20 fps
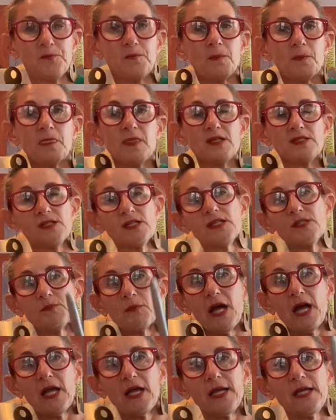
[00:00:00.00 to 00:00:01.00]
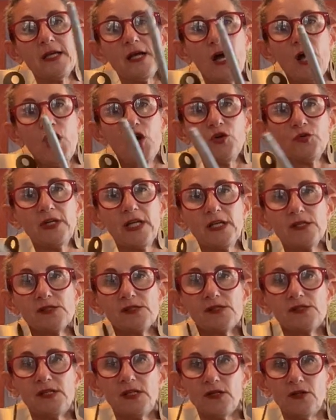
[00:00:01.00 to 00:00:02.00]
This is my honing
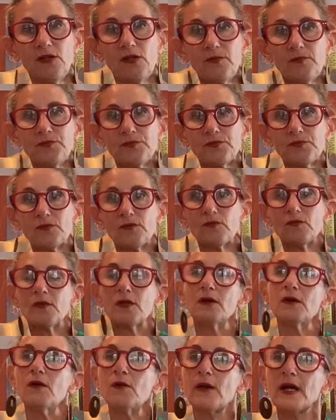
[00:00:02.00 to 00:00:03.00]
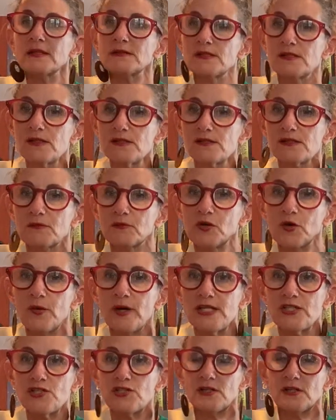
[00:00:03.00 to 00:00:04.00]
steel. Let's see some
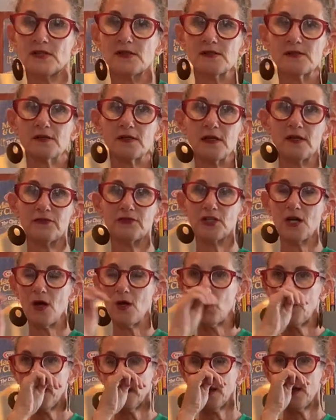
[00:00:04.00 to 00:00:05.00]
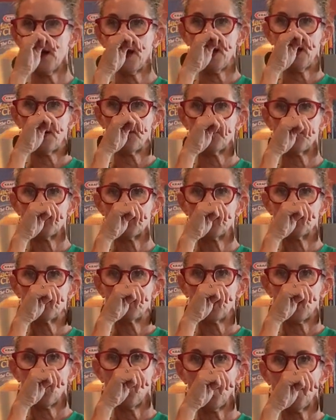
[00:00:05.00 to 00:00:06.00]
questions. If y'all want to,
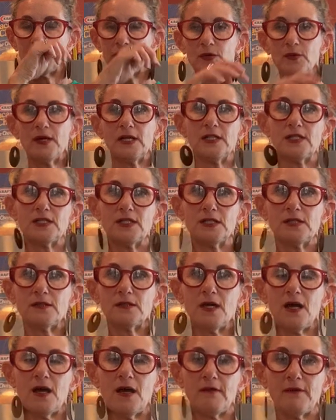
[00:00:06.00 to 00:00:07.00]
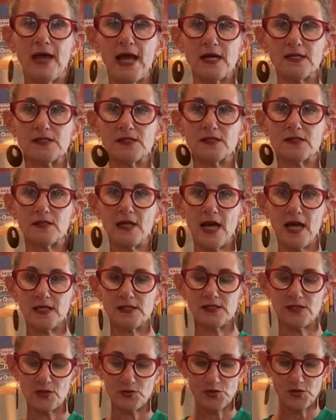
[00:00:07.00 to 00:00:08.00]
Nicole, if you wanted to
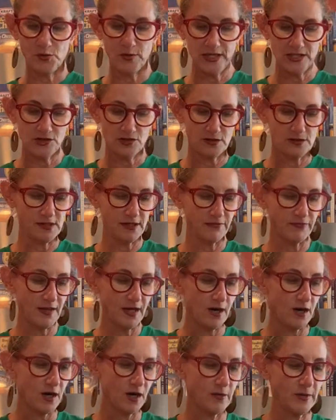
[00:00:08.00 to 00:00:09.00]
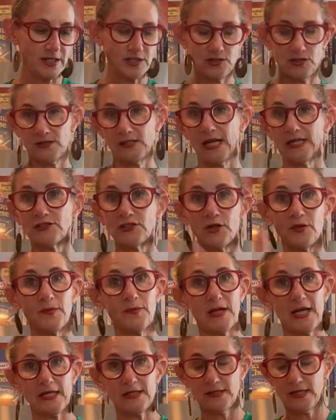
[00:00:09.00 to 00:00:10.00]
ask those questions, if they are questions, I don't
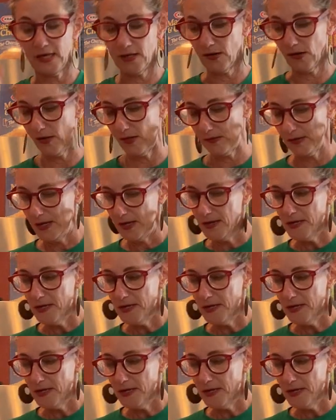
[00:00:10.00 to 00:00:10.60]
mind at all.